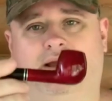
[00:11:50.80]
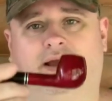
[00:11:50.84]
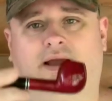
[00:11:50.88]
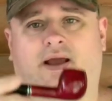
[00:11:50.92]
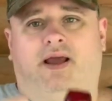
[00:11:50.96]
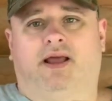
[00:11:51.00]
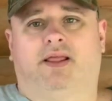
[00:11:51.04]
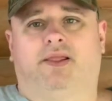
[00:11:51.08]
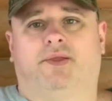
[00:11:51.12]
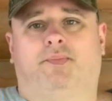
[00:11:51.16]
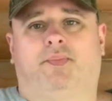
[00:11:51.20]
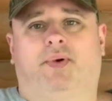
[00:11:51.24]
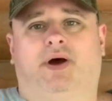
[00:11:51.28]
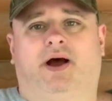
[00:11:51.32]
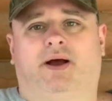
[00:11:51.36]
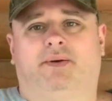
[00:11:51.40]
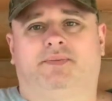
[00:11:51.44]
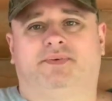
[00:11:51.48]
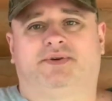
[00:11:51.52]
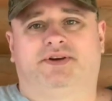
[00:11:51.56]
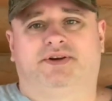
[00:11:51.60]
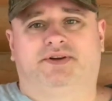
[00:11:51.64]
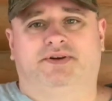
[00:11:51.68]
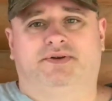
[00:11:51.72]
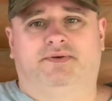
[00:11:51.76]
and the
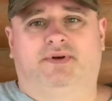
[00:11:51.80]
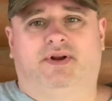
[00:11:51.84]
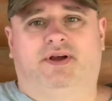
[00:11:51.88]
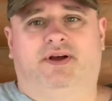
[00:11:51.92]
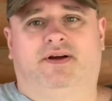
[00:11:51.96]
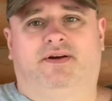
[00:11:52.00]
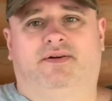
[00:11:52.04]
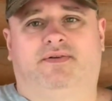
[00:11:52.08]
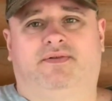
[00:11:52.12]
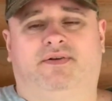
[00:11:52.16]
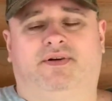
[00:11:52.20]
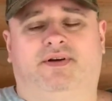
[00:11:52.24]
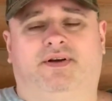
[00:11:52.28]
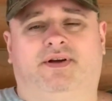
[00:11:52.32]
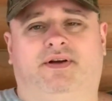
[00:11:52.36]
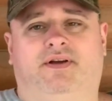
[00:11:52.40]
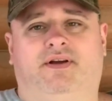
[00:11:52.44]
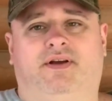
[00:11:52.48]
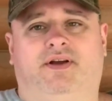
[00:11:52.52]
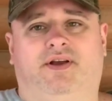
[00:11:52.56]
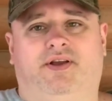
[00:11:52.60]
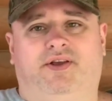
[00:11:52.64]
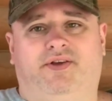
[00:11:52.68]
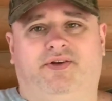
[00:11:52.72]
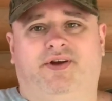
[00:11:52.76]
pops that you love.
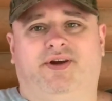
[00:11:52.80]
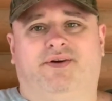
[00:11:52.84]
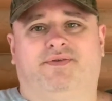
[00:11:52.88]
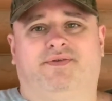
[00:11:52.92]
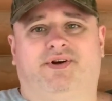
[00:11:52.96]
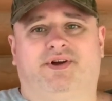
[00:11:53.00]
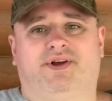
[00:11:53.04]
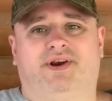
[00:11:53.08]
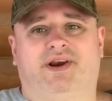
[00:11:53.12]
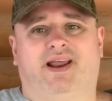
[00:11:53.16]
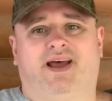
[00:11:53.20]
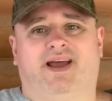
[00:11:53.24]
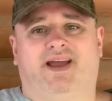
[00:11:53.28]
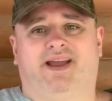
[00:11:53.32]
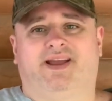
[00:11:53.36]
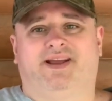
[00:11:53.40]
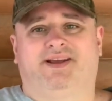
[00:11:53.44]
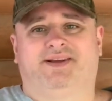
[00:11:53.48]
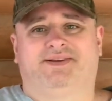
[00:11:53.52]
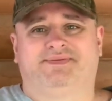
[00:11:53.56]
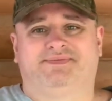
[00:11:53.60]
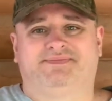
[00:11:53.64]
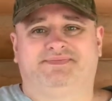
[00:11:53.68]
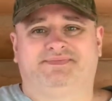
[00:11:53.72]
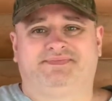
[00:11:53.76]
You have a good day.
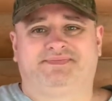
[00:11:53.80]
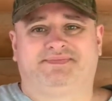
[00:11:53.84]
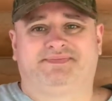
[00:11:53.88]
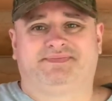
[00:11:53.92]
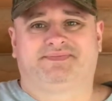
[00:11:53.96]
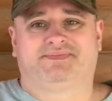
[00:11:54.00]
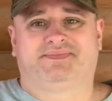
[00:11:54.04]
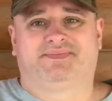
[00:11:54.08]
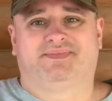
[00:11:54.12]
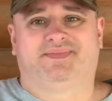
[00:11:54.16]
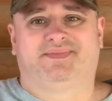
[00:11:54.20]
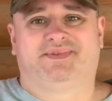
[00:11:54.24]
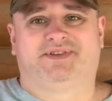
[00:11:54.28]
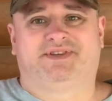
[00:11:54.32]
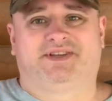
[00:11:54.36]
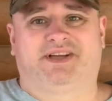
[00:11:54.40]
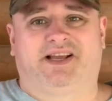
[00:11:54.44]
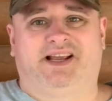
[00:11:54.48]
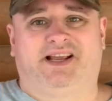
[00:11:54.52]
See